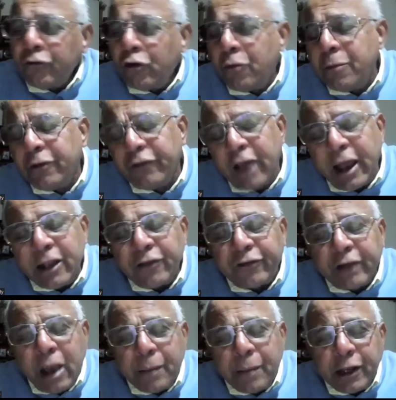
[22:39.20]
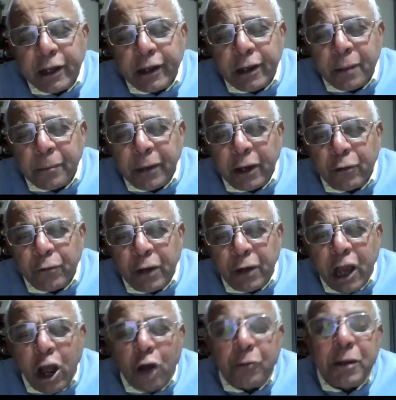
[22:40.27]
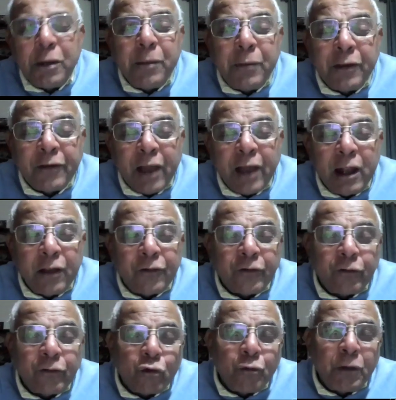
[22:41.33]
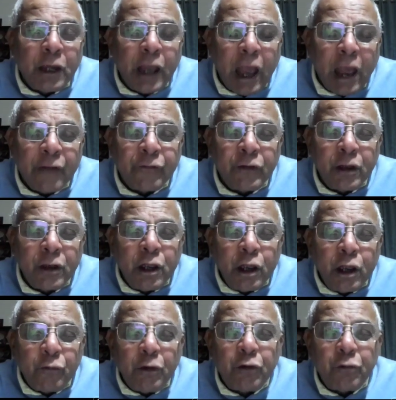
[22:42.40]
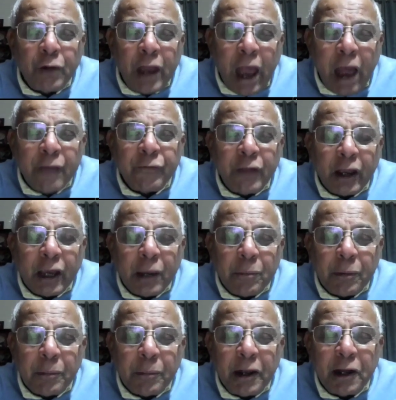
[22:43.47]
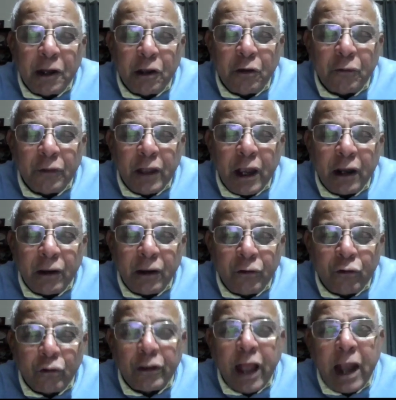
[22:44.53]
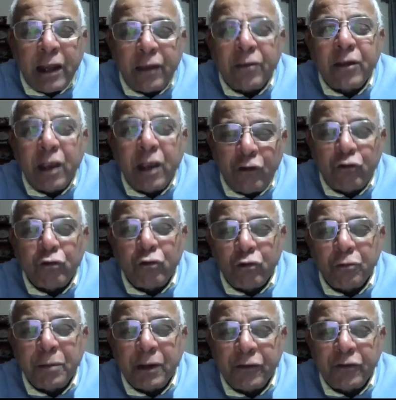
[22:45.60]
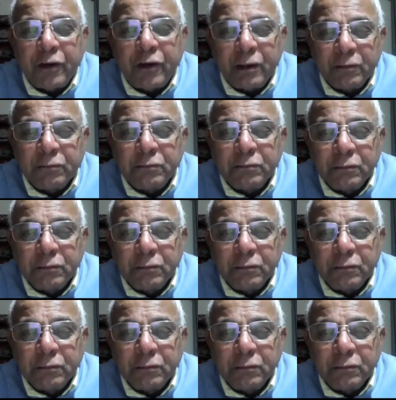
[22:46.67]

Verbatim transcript: So missiles come in a big way. How many missiles do we have, which we have the capability of that? So that is the issue to be seen.